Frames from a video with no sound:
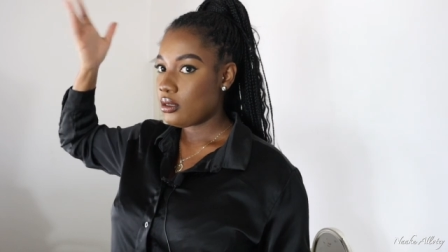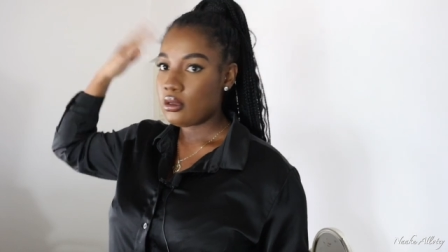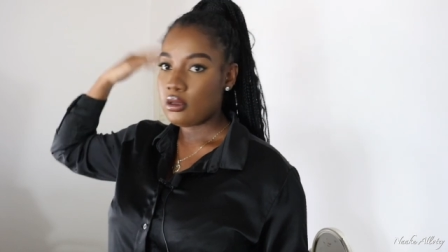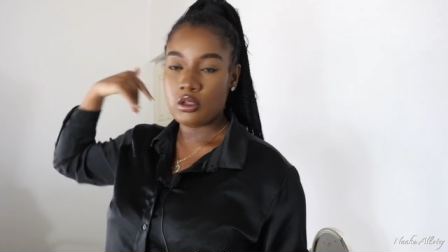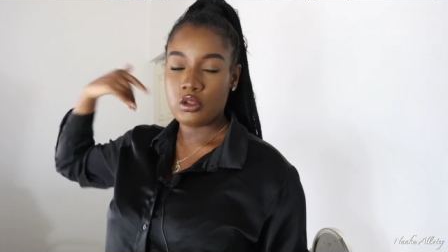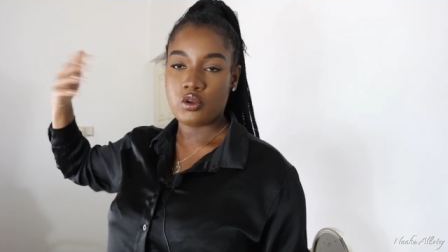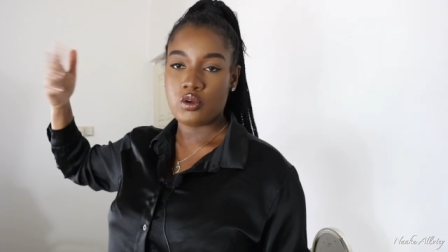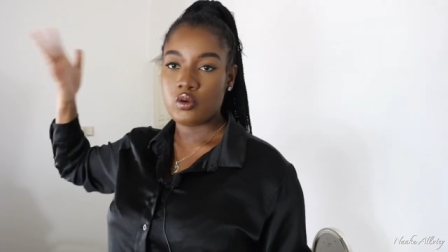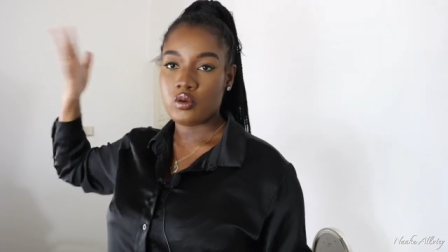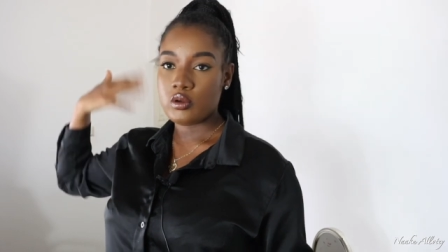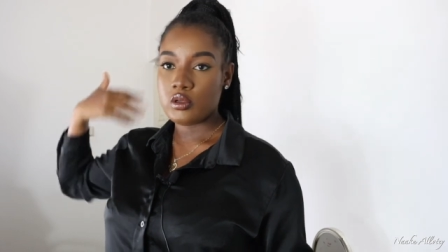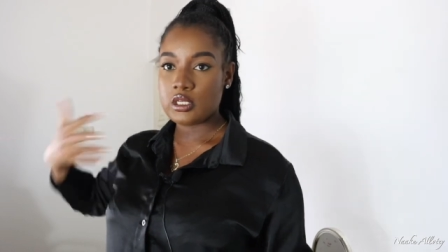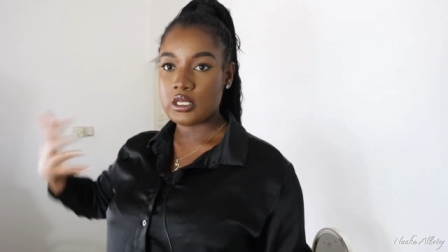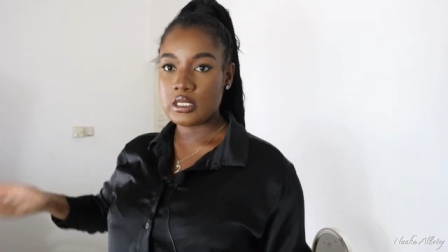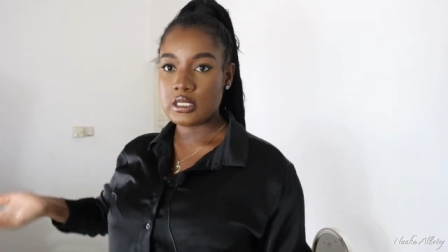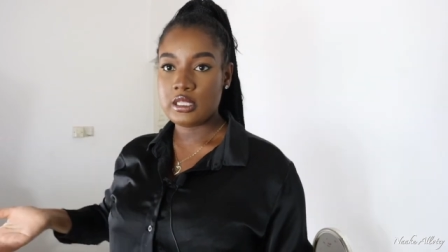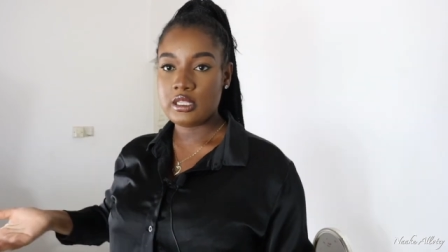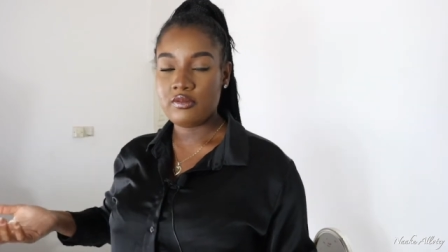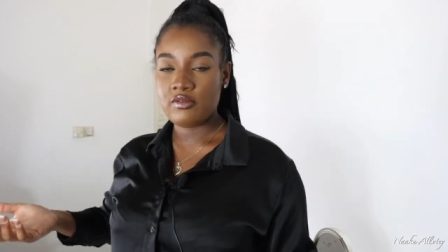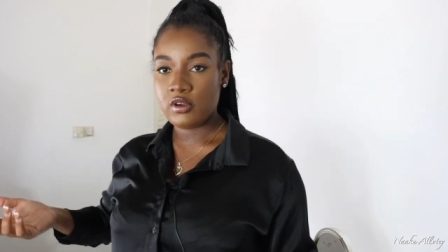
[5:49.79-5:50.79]
you know,
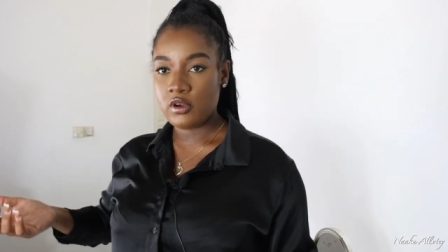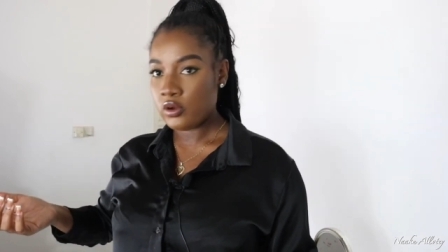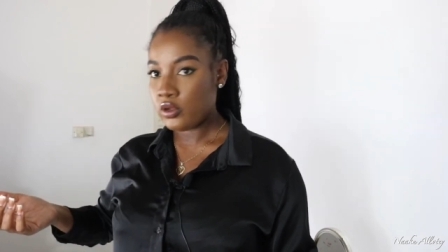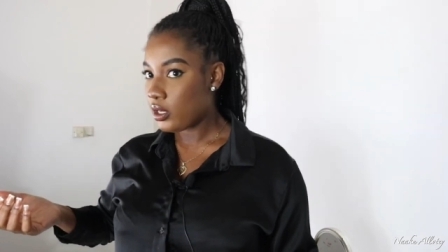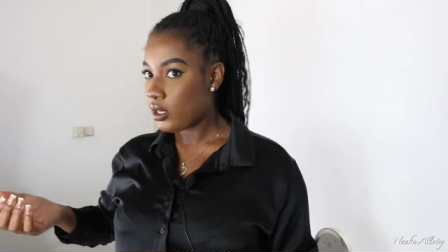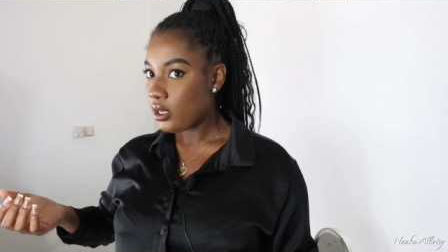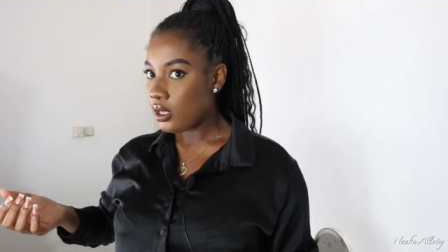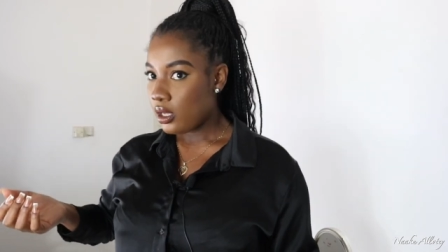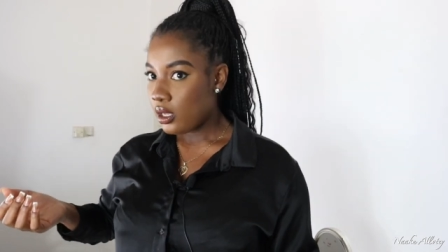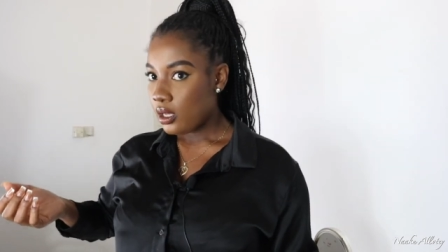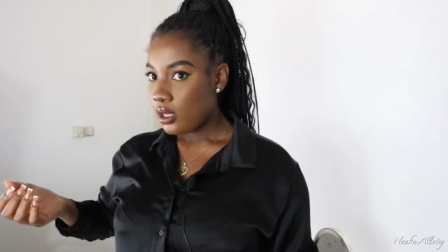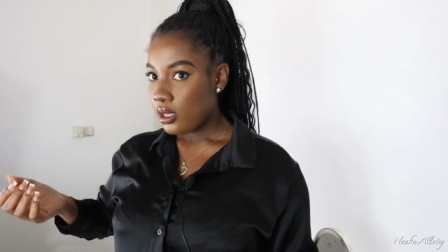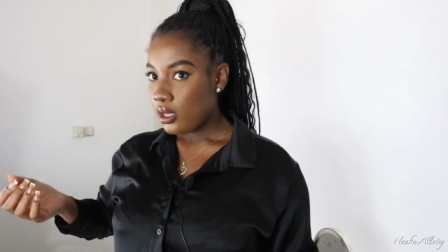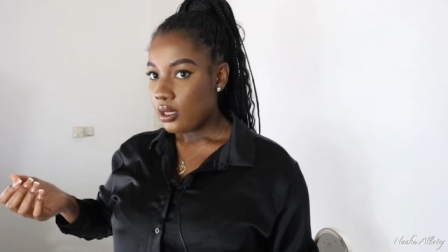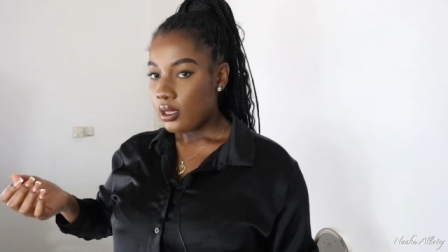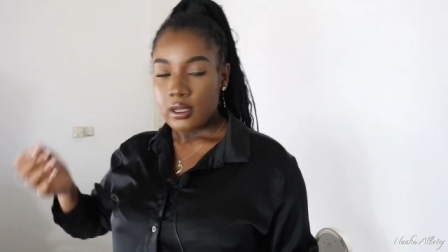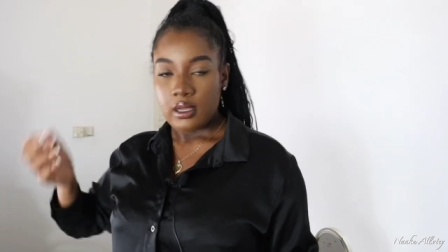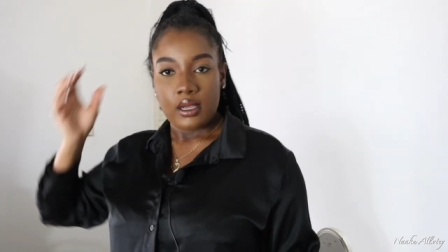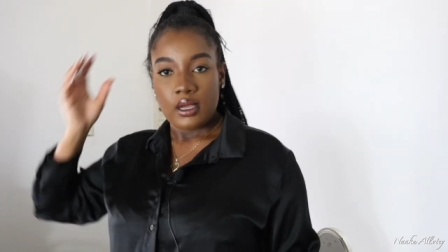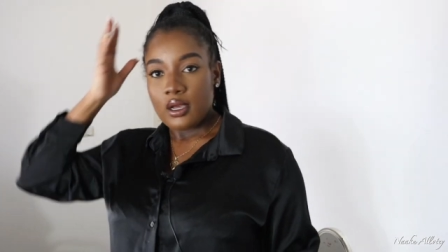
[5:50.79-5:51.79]
just leave it on.
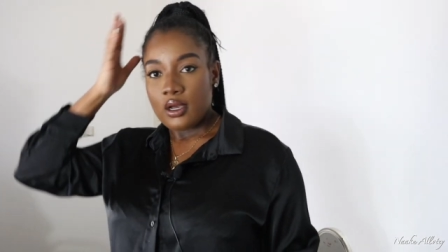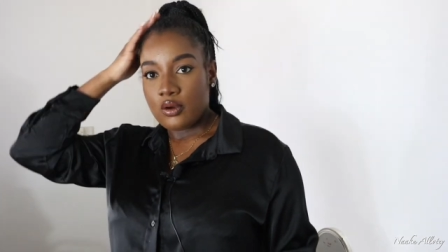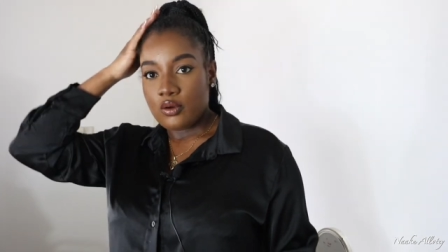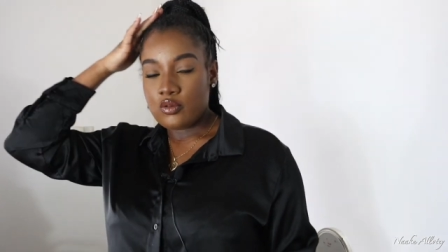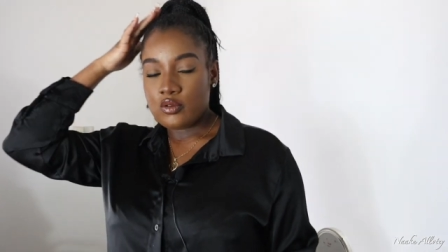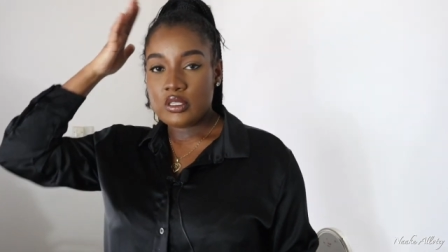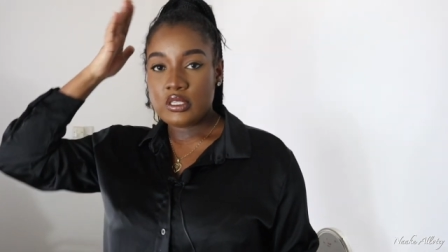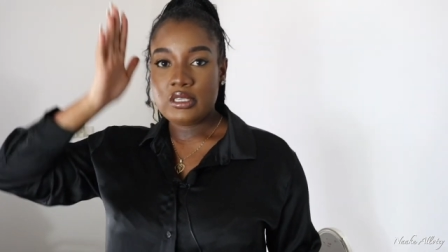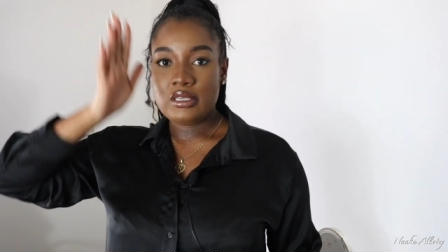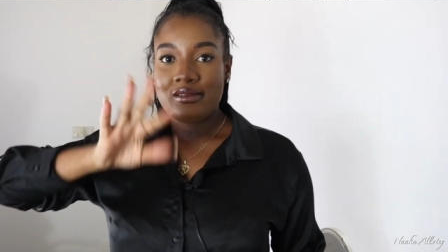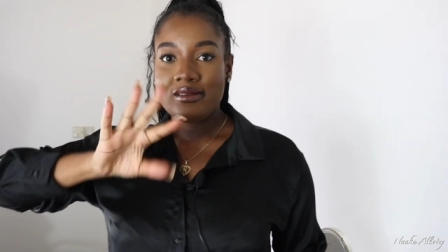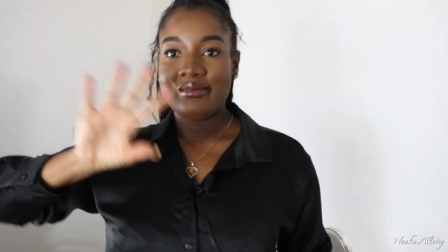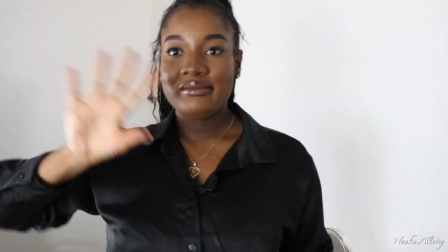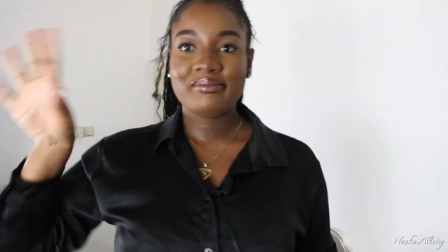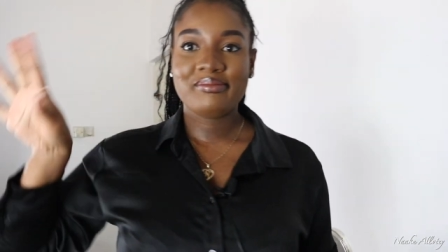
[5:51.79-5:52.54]
We'll see.